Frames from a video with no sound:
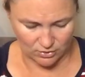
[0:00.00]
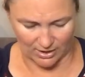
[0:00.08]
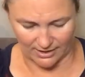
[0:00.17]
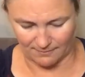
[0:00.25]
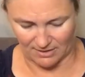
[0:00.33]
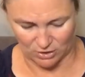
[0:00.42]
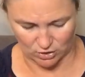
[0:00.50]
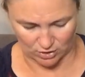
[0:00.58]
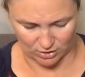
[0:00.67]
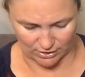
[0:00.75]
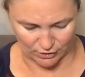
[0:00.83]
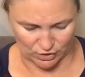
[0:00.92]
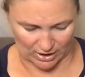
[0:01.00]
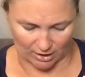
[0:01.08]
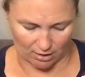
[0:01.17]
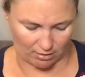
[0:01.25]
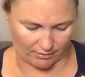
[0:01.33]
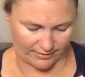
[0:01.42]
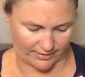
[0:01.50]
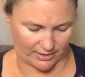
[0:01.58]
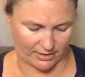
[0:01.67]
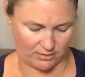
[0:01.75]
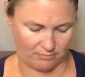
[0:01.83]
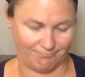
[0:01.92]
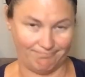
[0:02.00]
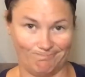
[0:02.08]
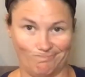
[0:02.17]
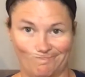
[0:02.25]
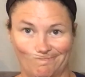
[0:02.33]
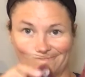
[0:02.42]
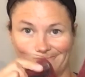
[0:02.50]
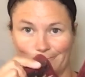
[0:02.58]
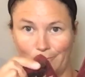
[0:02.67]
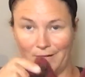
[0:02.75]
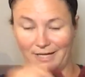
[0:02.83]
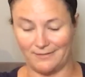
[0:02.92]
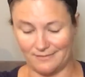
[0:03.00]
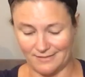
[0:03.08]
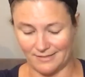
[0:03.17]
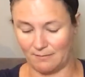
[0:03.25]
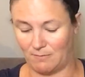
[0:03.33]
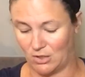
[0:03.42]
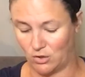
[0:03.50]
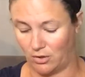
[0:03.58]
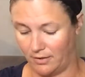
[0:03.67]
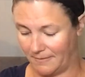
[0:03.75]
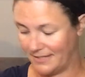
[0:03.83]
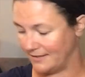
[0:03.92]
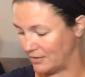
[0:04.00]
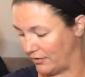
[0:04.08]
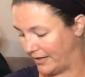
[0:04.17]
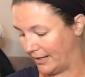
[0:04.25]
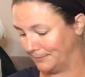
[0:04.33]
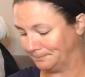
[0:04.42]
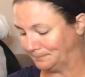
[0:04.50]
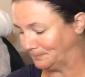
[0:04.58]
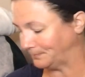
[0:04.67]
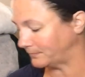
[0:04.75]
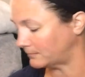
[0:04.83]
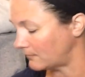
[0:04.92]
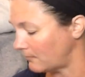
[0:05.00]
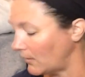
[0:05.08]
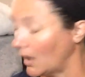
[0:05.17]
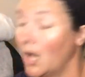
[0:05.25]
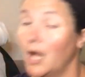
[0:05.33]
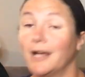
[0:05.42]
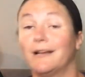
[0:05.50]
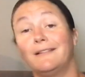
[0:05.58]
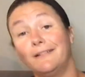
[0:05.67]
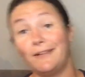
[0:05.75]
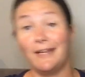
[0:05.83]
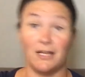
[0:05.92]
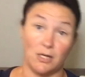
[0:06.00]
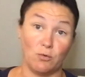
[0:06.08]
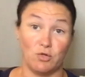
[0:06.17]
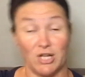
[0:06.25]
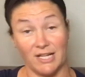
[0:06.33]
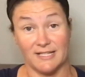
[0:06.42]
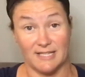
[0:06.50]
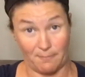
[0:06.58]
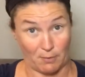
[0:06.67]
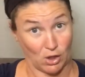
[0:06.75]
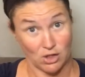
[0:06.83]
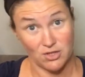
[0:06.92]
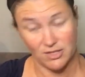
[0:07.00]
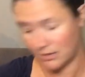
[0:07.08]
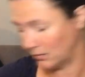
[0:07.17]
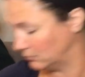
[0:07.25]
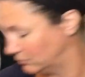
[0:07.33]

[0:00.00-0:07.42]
try to make sure and check all the buttons and make sure all the buttons are there. Clearly I don't check zippers.